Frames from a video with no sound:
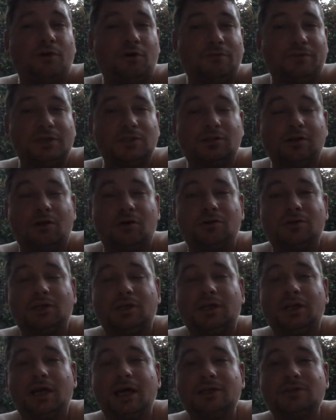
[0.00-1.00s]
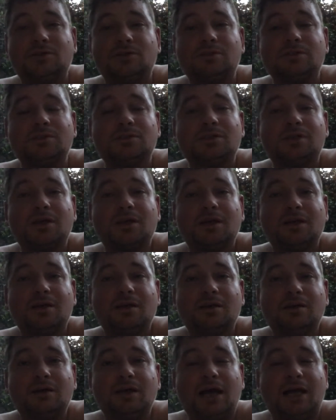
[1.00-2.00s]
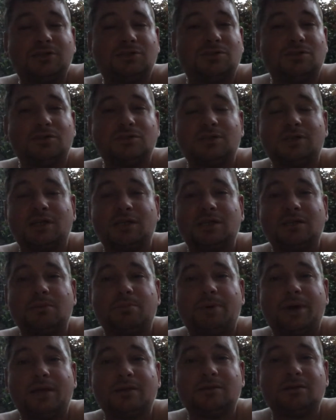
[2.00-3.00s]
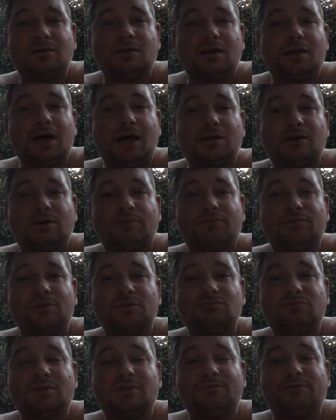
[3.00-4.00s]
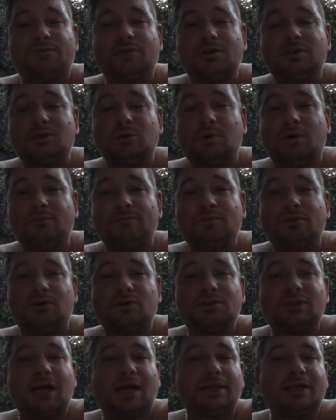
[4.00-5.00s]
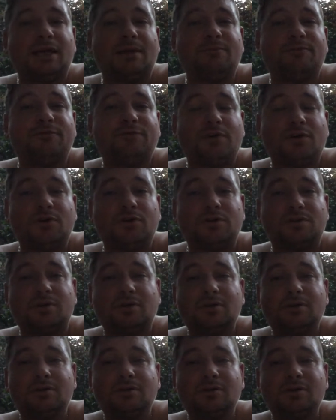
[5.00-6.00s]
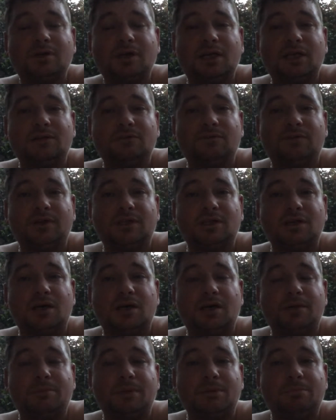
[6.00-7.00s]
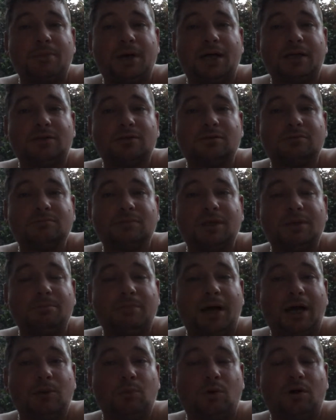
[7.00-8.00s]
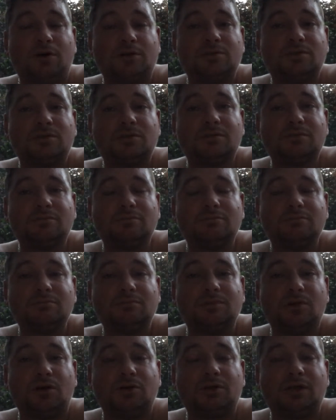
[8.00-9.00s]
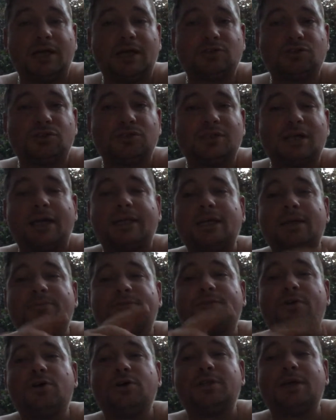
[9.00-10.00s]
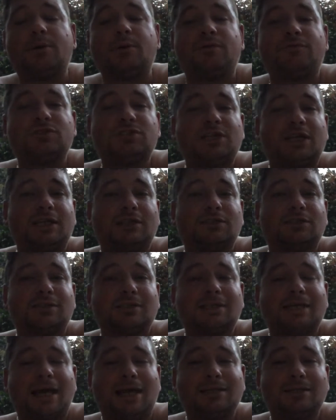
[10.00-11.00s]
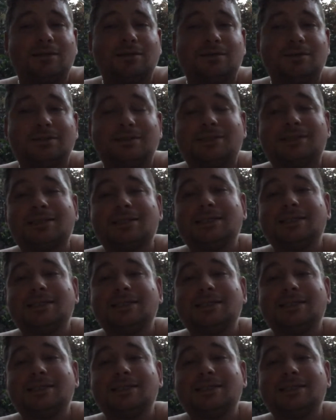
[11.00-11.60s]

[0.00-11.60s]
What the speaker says: these local elections. I stood as an independent and I got 331 votes. I came third in the in my ward's local elections. I came third out of 6 candidates.